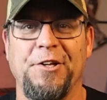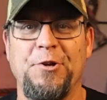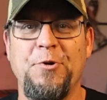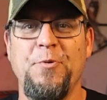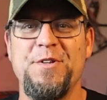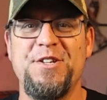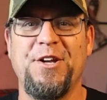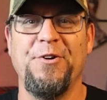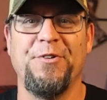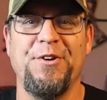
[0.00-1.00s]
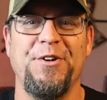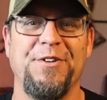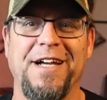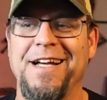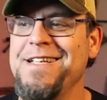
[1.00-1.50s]
What's going on, you
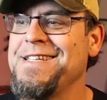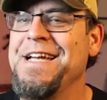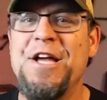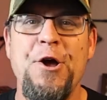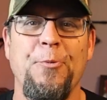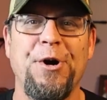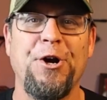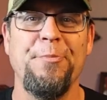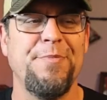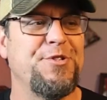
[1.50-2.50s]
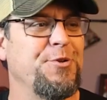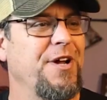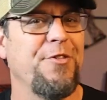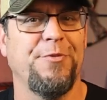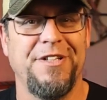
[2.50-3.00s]
guys? Welcome into another
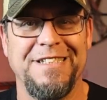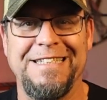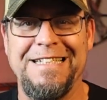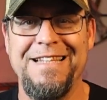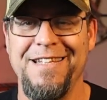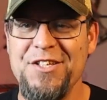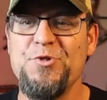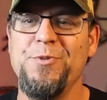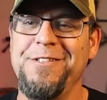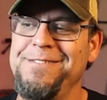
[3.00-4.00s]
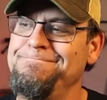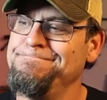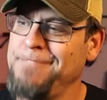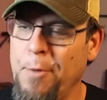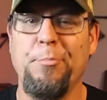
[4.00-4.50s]
one, and this one
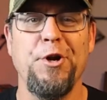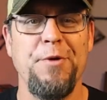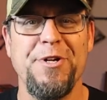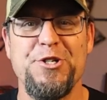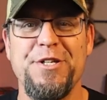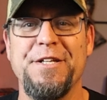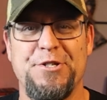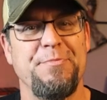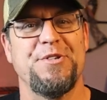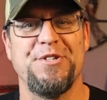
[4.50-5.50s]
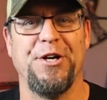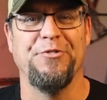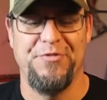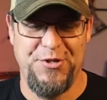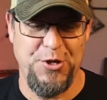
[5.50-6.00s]
I pretty much did to myself.
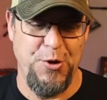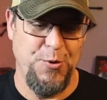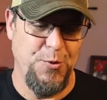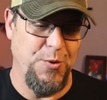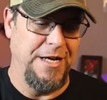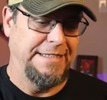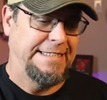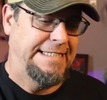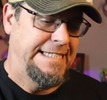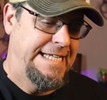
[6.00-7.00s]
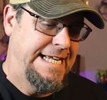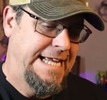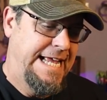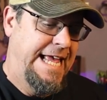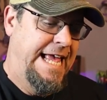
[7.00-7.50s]
So,
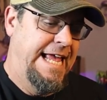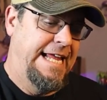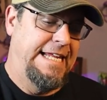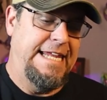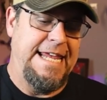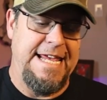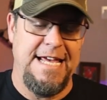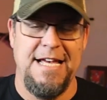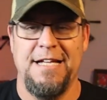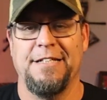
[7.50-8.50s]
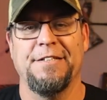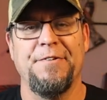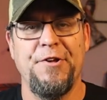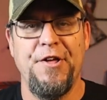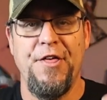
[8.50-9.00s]
yeah,
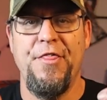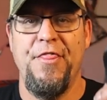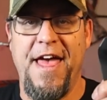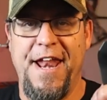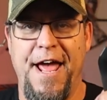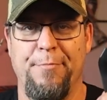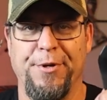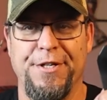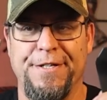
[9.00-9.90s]
that happened.